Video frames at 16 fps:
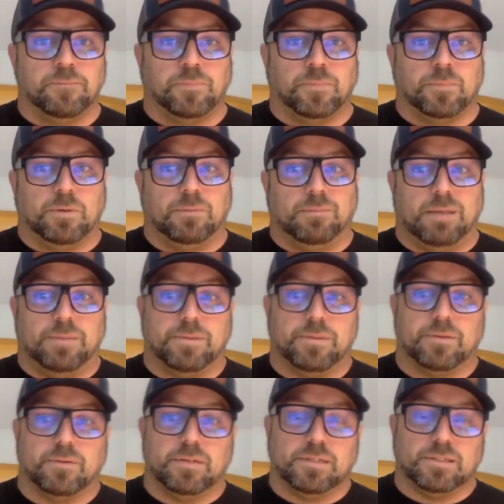But maybe
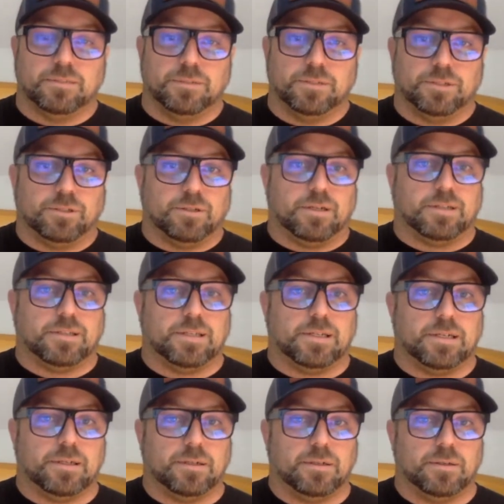there is some distress
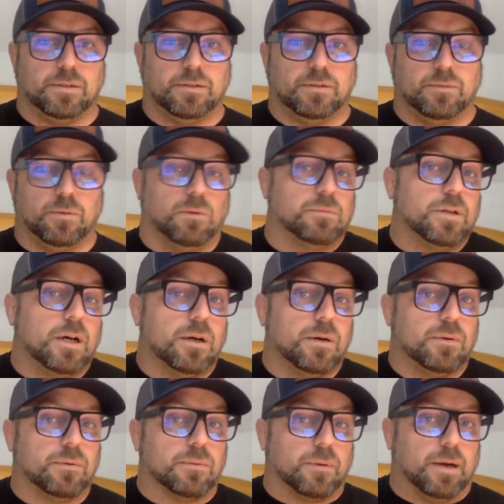there. You won't
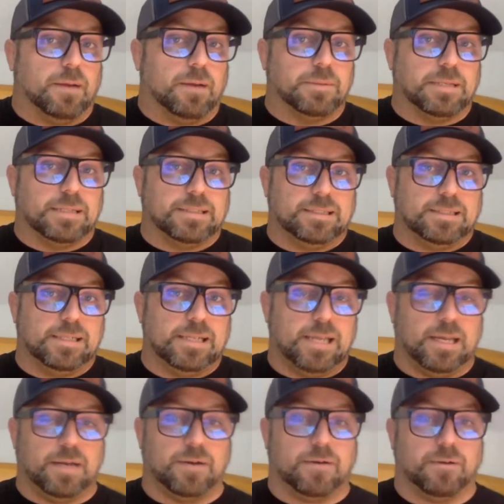know, right? But that's an
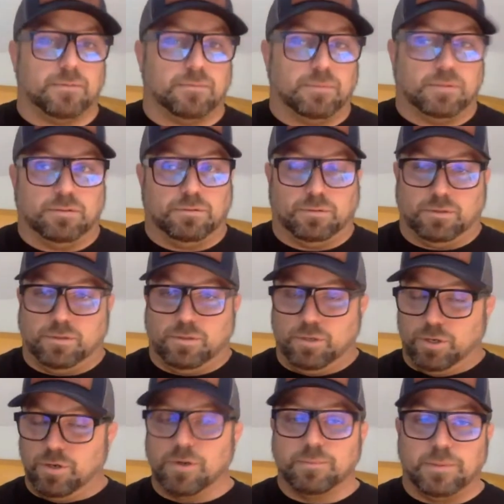indicator. There
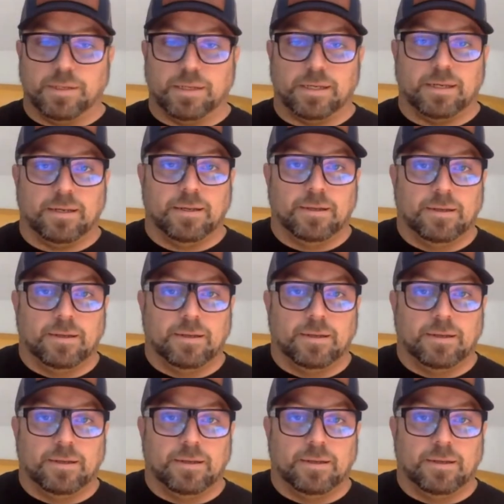could be.